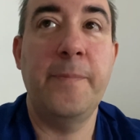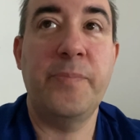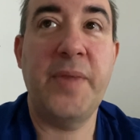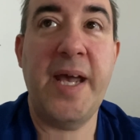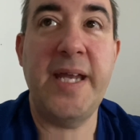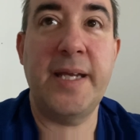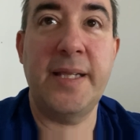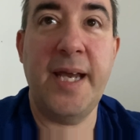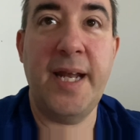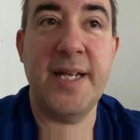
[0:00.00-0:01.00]
like,
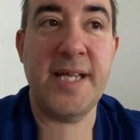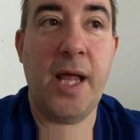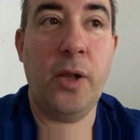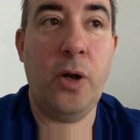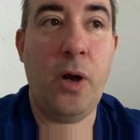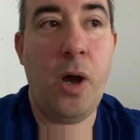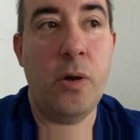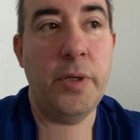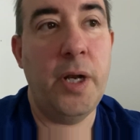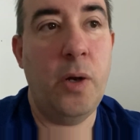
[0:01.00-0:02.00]
they're going to tell her,
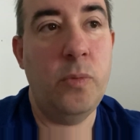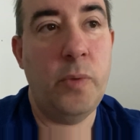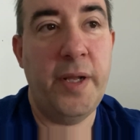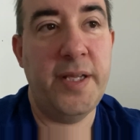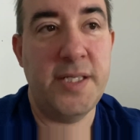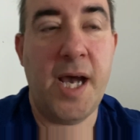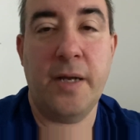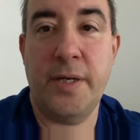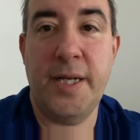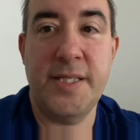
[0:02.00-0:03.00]
oh, you know, we're the
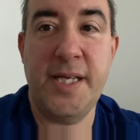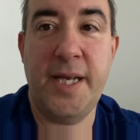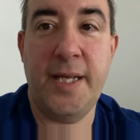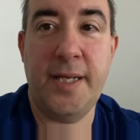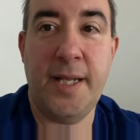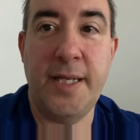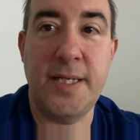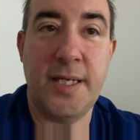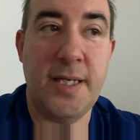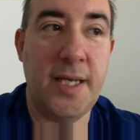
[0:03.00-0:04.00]
doctor. That's it.
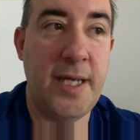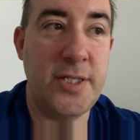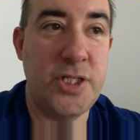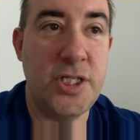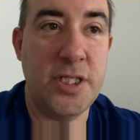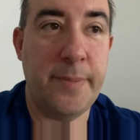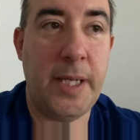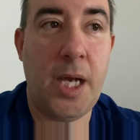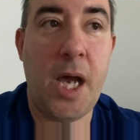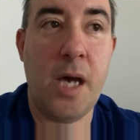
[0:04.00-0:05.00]
Like, and she's going to be
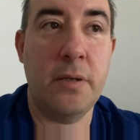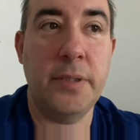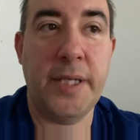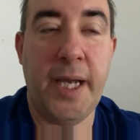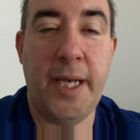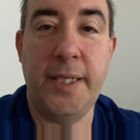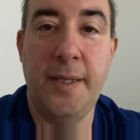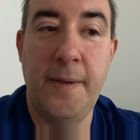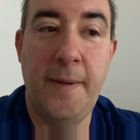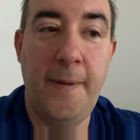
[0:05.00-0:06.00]
like, oh, okay.
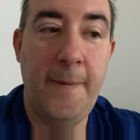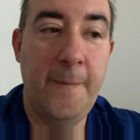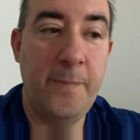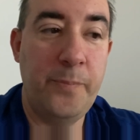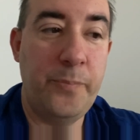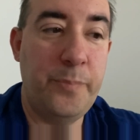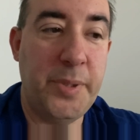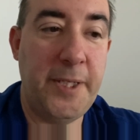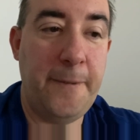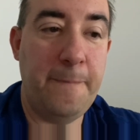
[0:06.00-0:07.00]

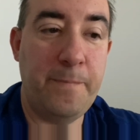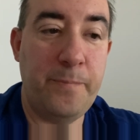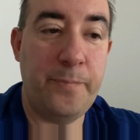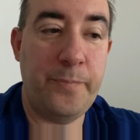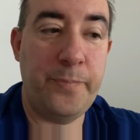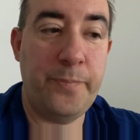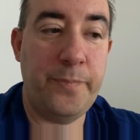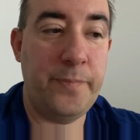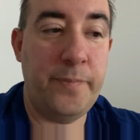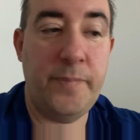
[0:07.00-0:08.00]
But
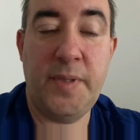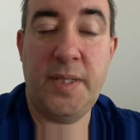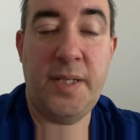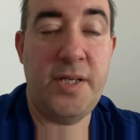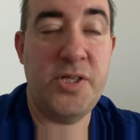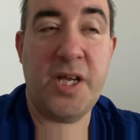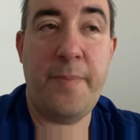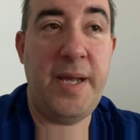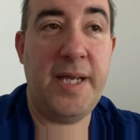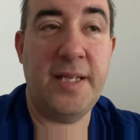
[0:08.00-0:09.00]
you just got to
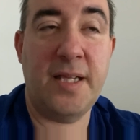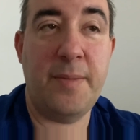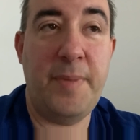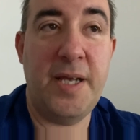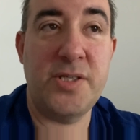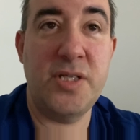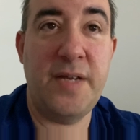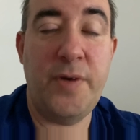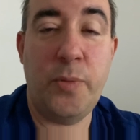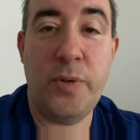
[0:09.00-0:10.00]
make it that the master didn't
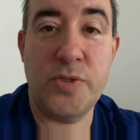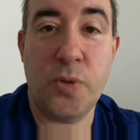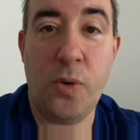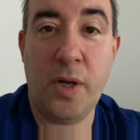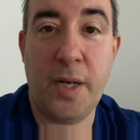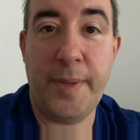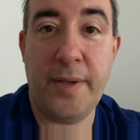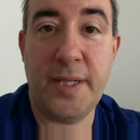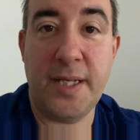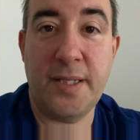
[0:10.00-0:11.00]
even know what he was talking
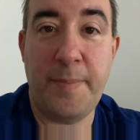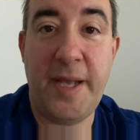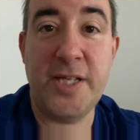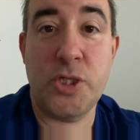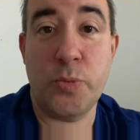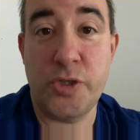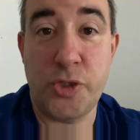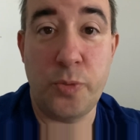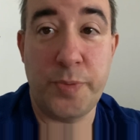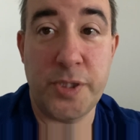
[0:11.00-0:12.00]
about, that the master was
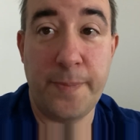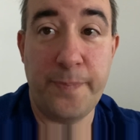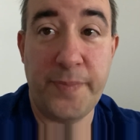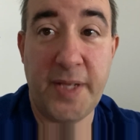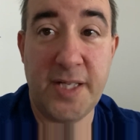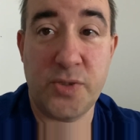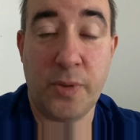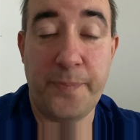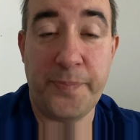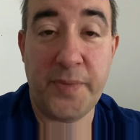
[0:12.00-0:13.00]
duped. That's
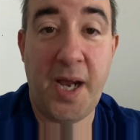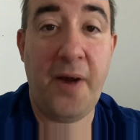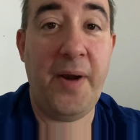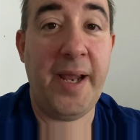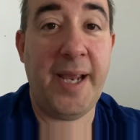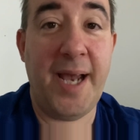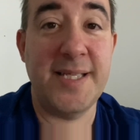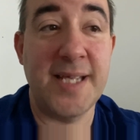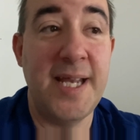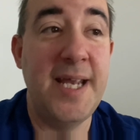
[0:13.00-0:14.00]
all. All right,
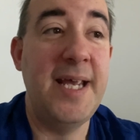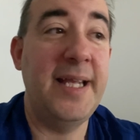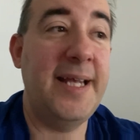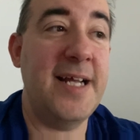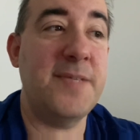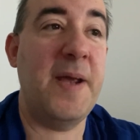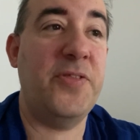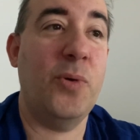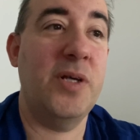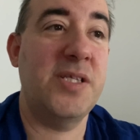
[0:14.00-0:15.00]
guys. That's my
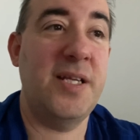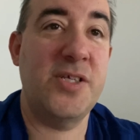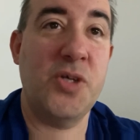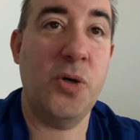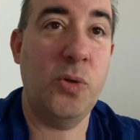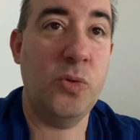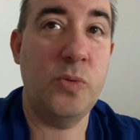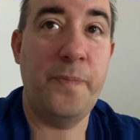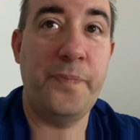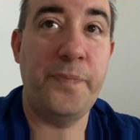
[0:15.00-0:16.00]
thoughts on this whole